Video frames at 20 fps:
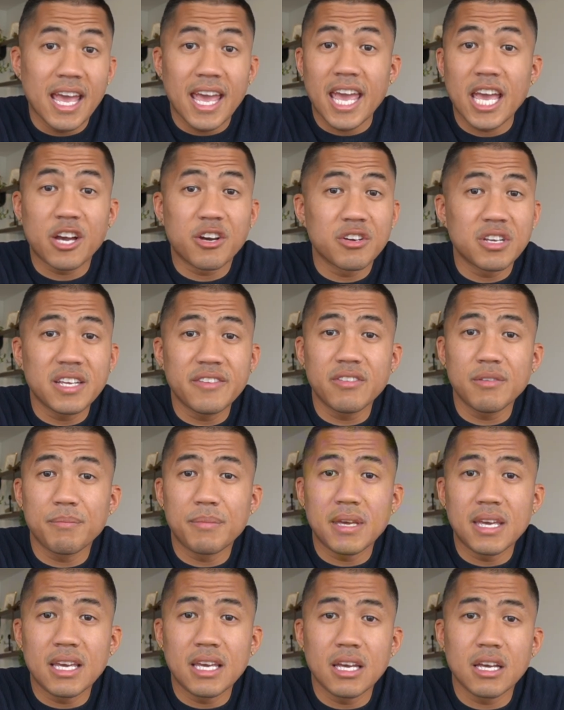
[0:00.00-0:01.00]
It could even
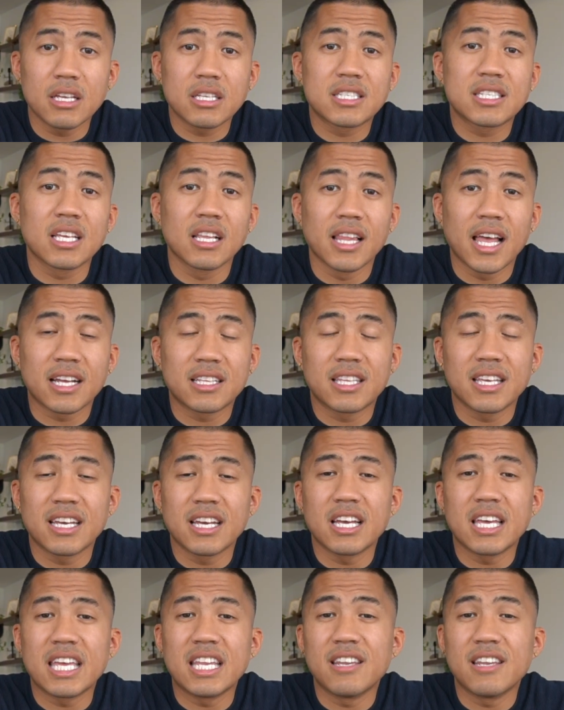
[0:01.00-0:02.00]
be
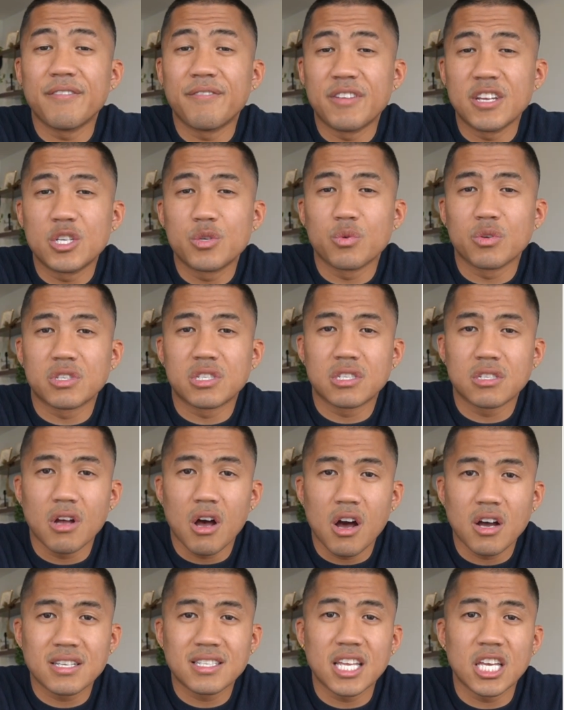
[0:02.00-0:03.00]
selecting individual
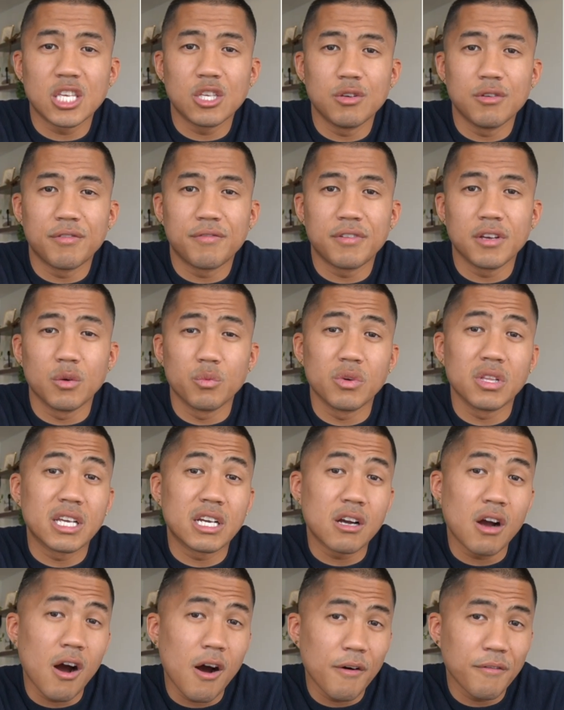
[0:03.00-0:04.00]
stocks that you feel really
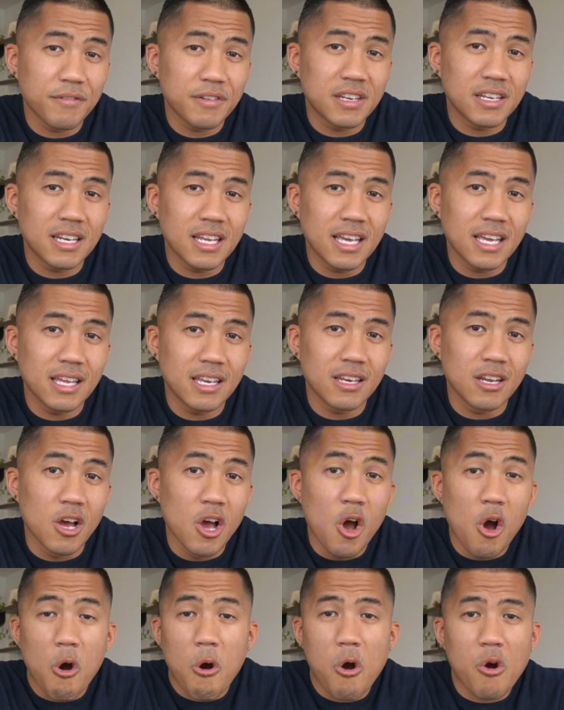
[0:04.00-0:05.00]
confident in,
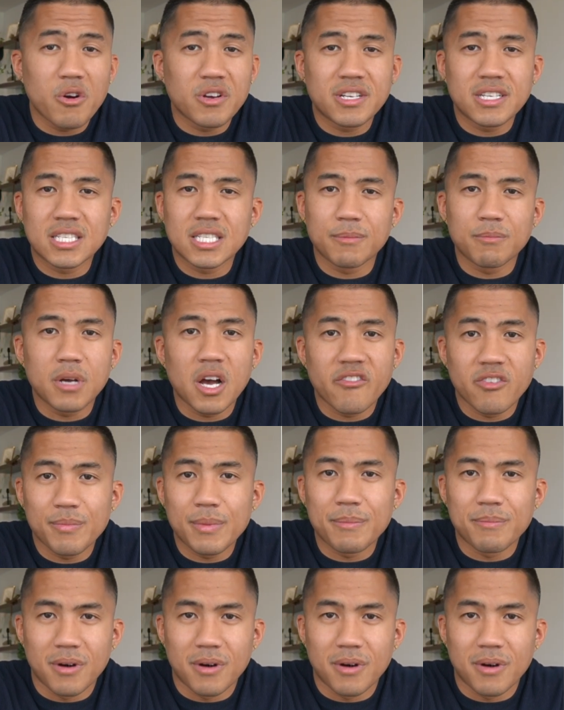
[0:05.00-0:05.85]
or just some government